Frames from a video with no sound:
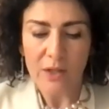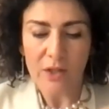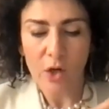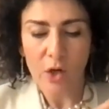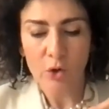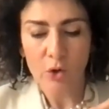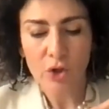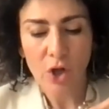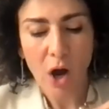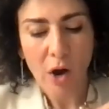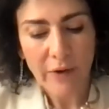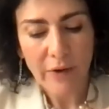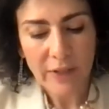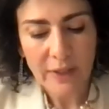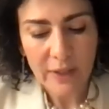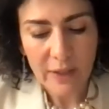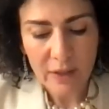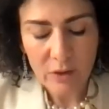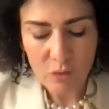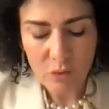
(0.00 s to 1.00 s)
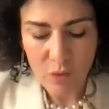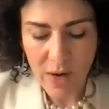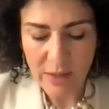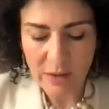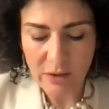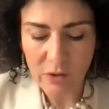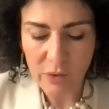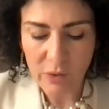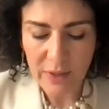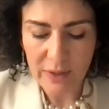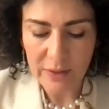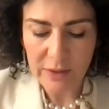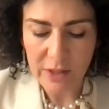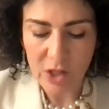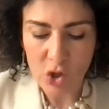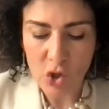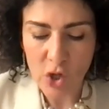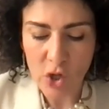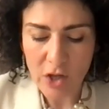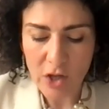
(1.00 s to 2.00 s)
the authority rendering
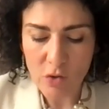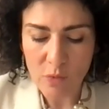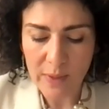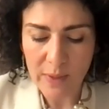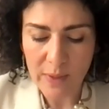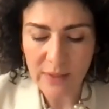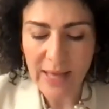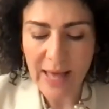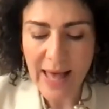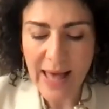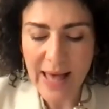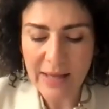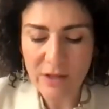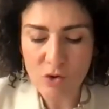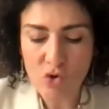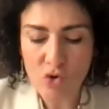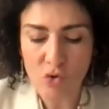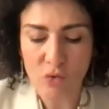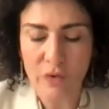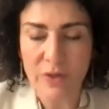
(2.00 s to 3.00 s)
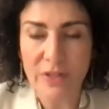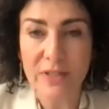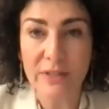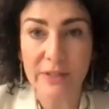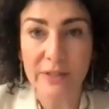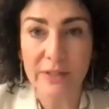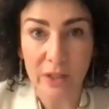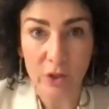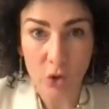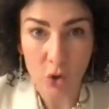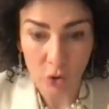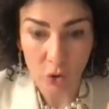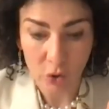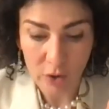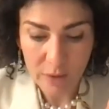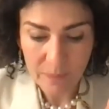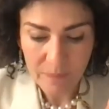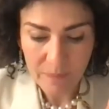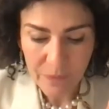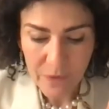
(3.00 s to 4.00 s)
the judgment had
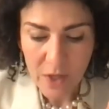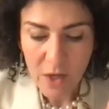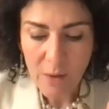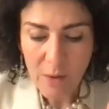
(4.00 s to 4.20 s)
jurisdiction